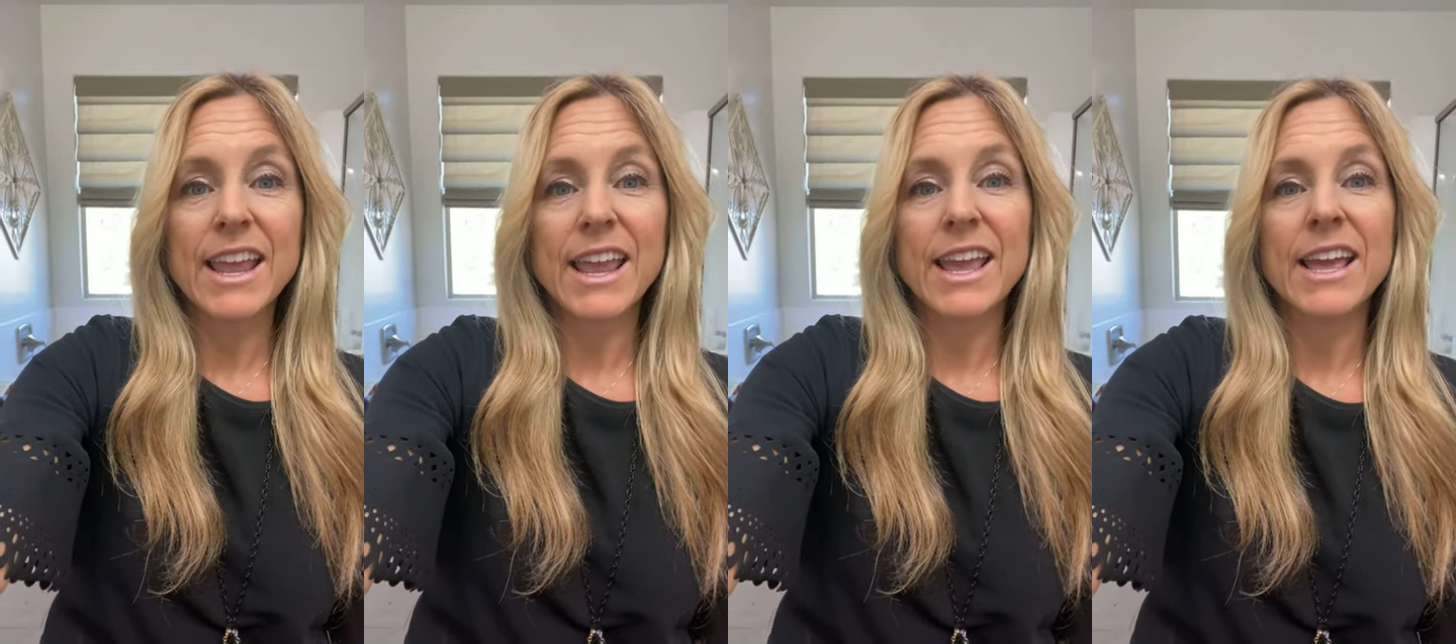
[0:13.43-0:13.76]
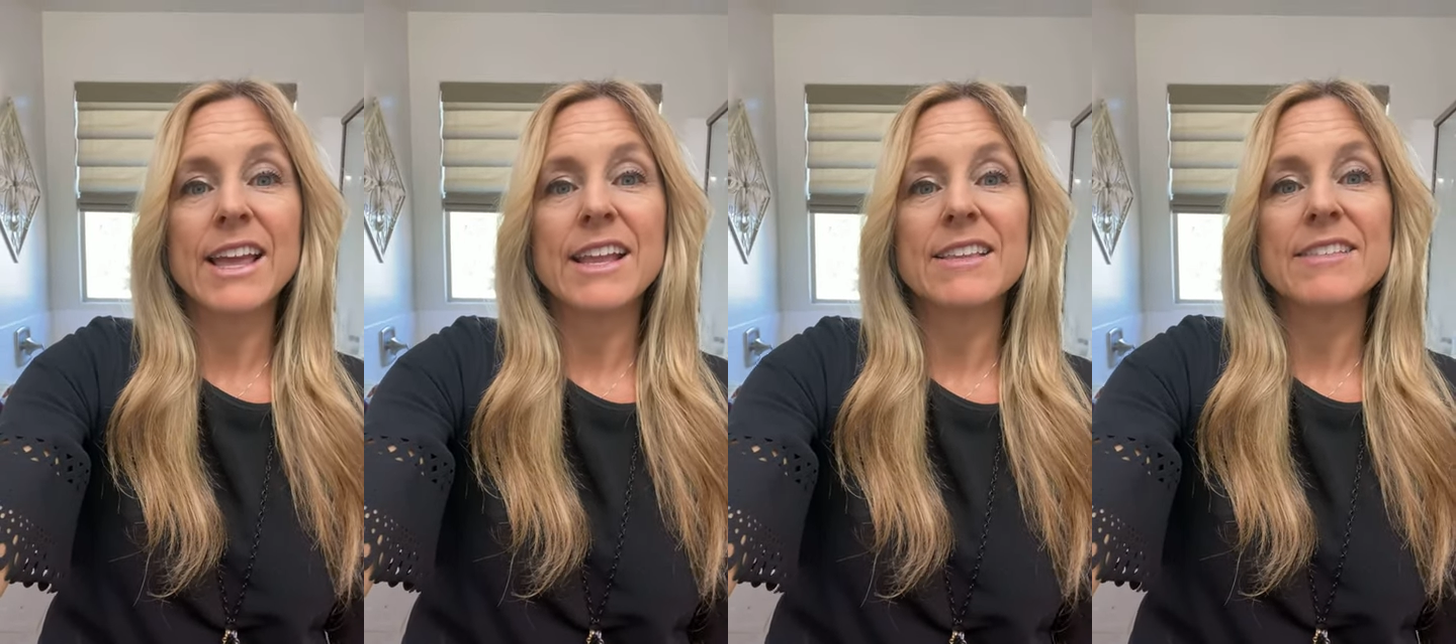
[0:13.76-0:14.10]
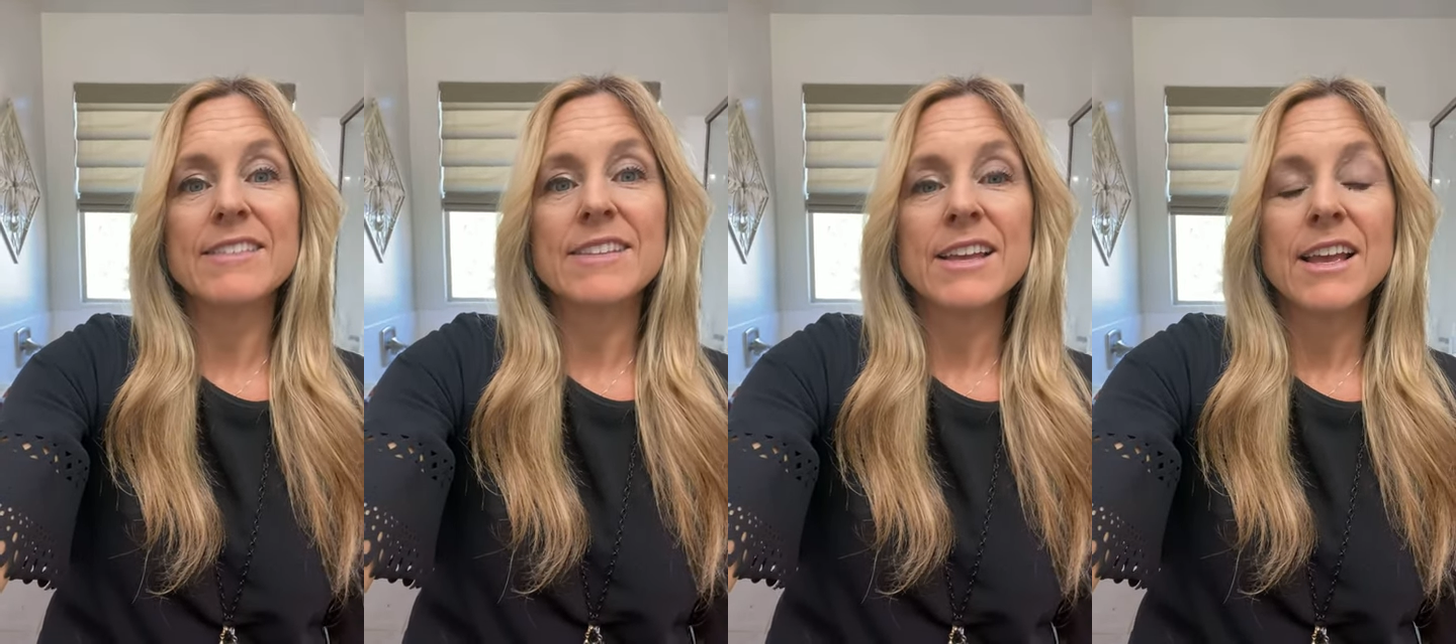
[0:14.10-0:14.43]

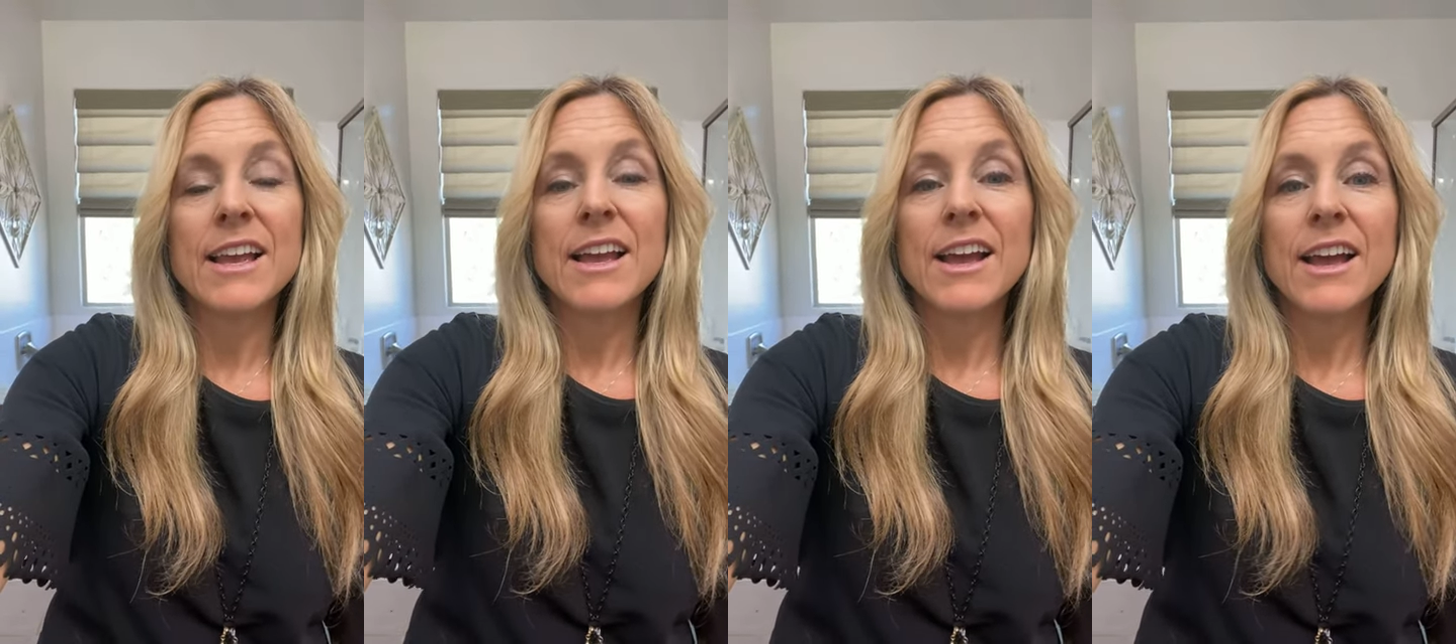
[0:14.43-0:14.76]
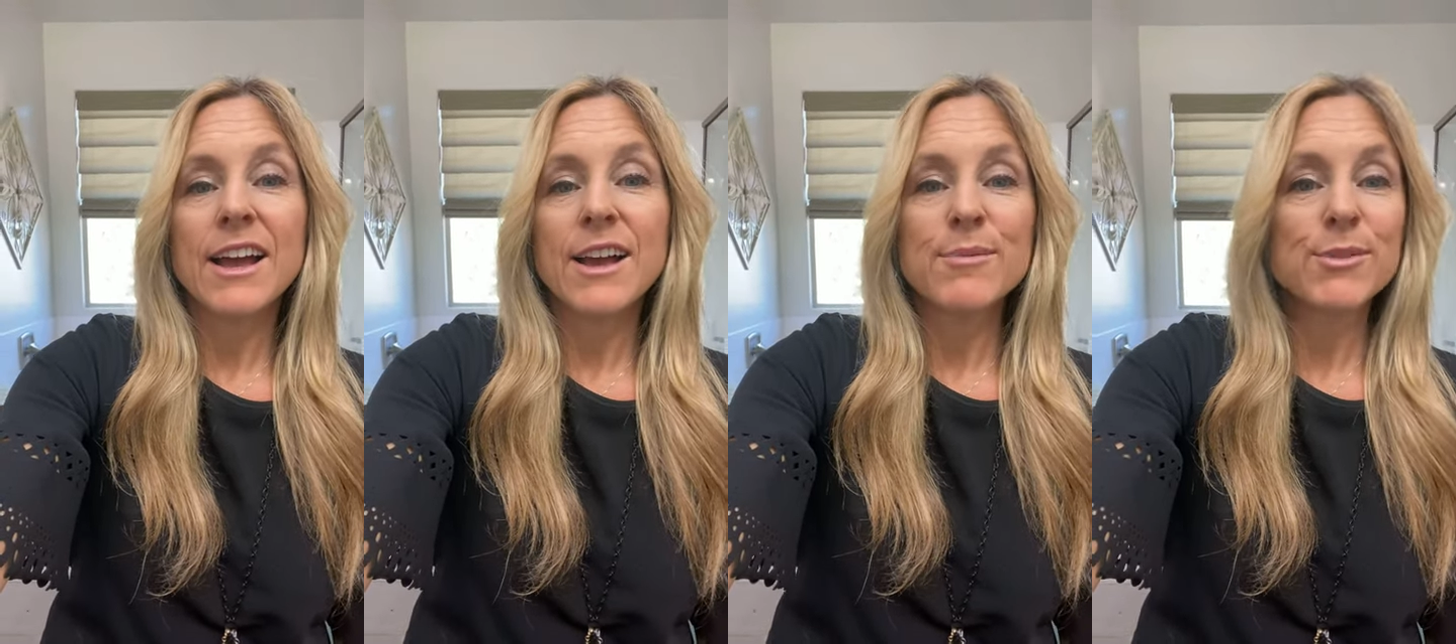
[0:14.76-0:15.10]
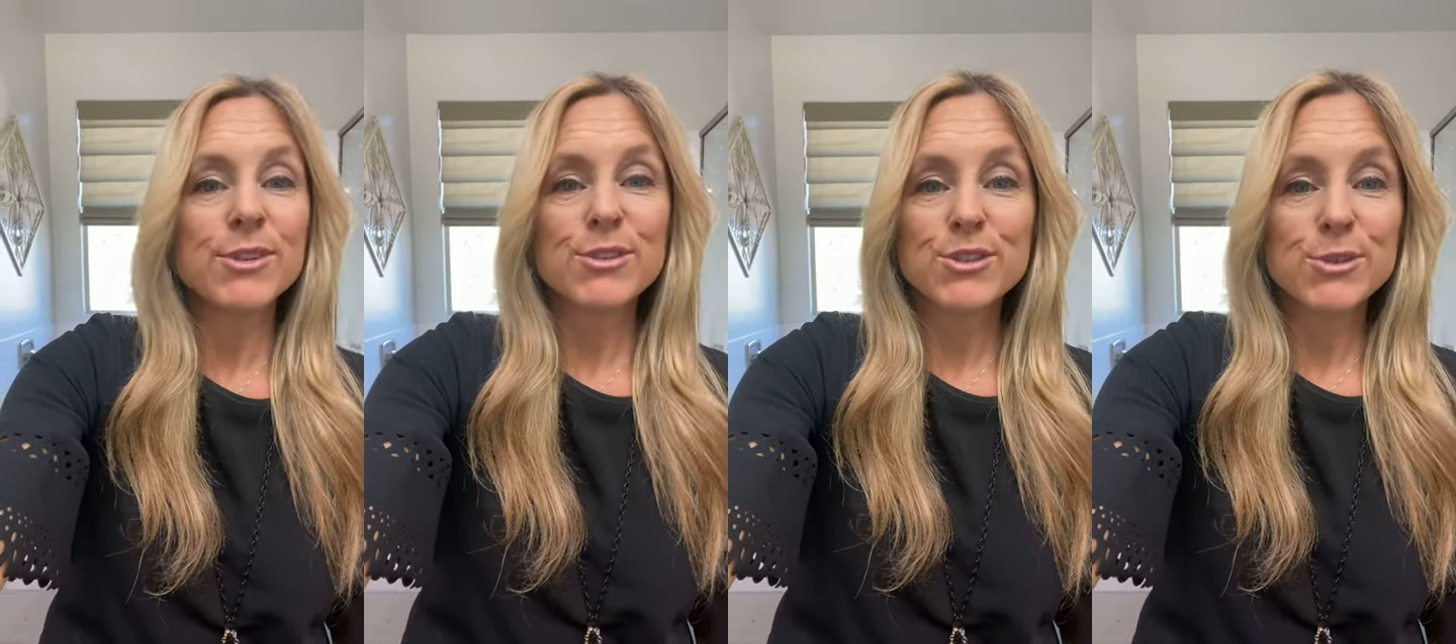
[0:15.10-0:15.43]
and um,
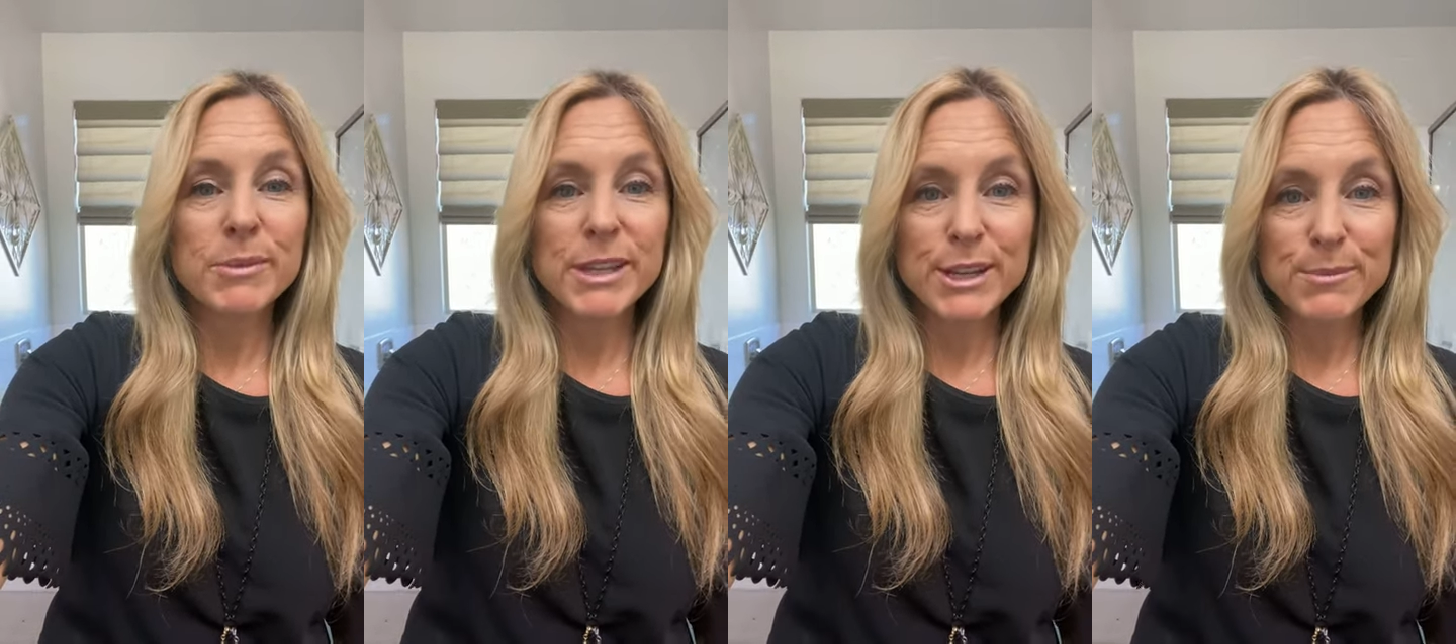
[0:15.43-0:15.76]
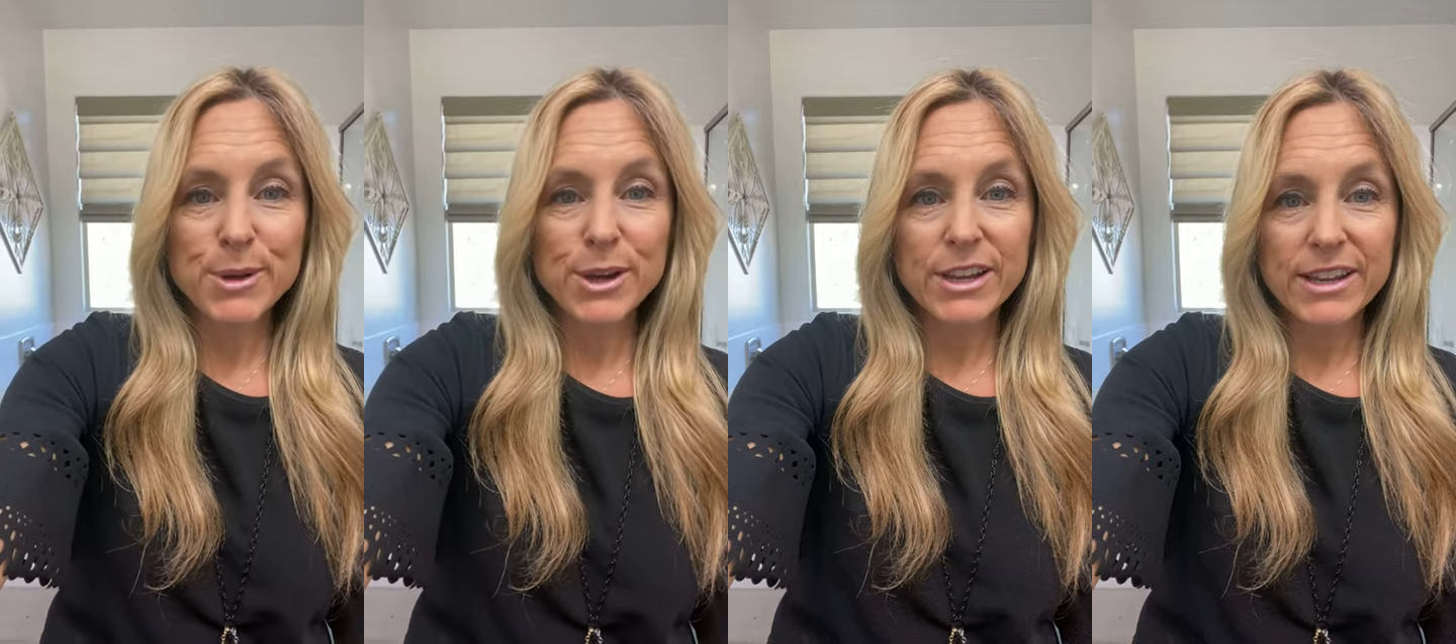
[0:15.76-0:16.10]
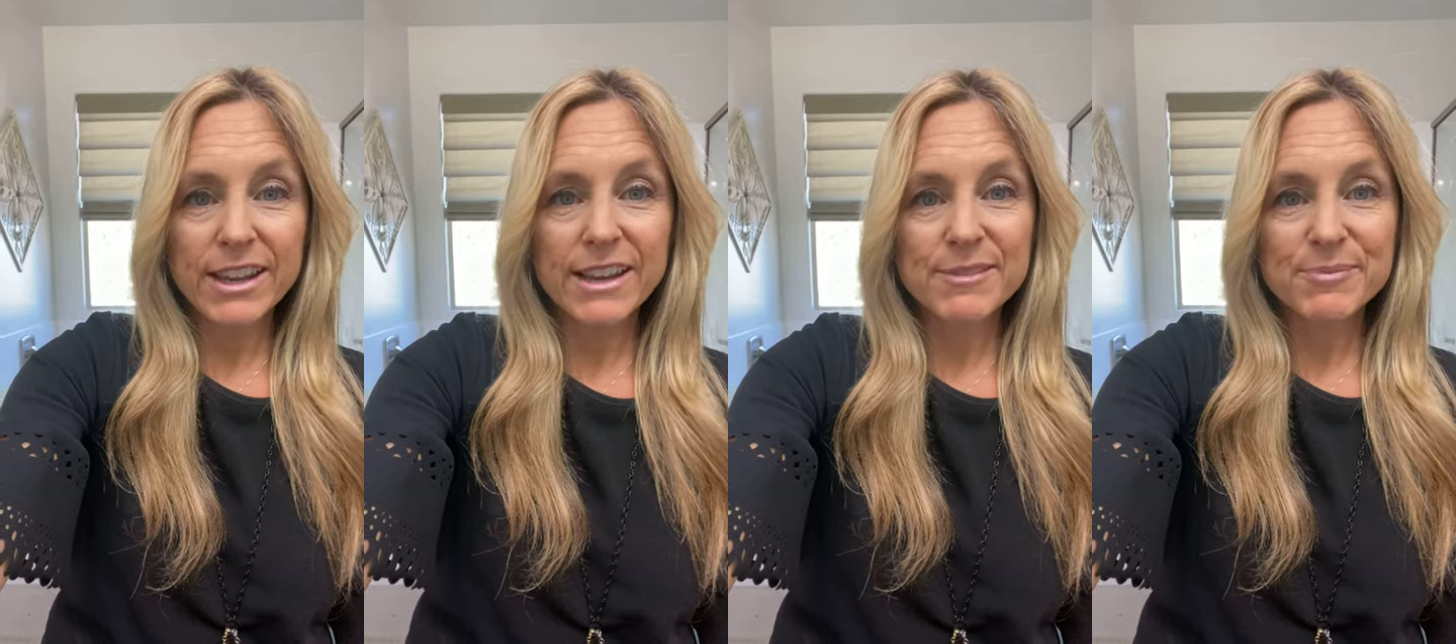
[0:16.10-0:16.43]
social media
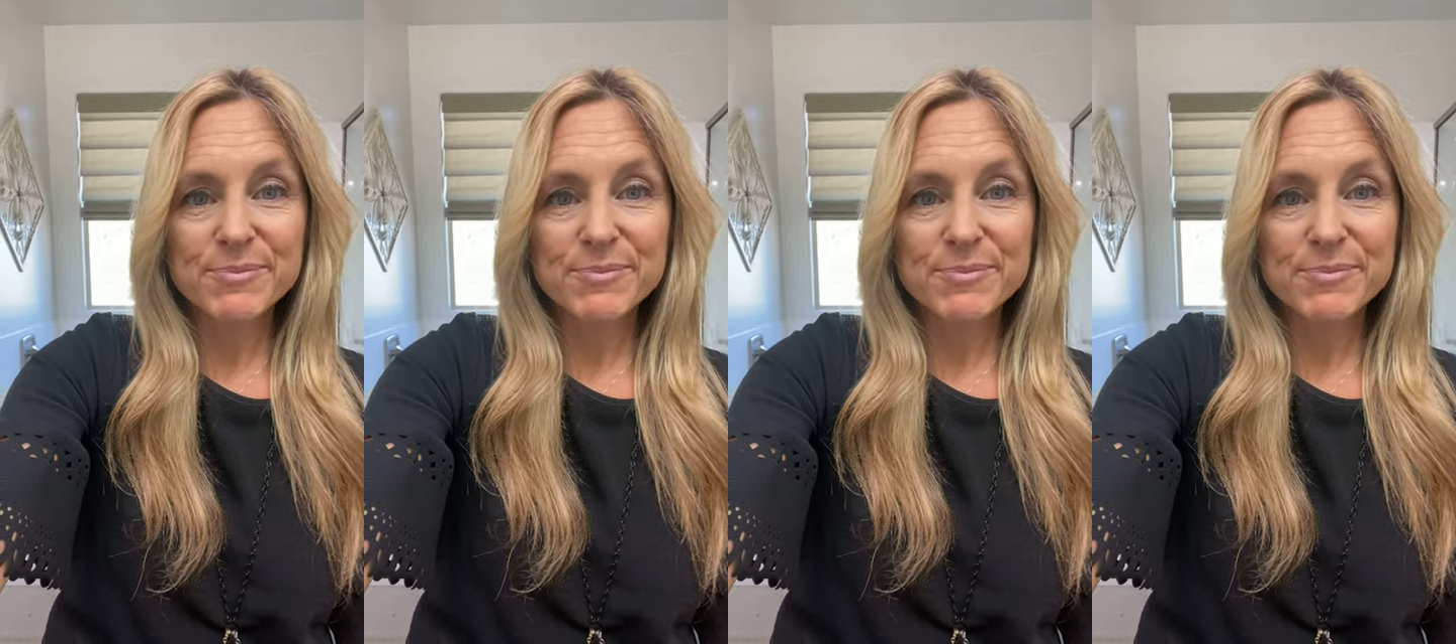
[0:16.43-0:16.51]
marketing.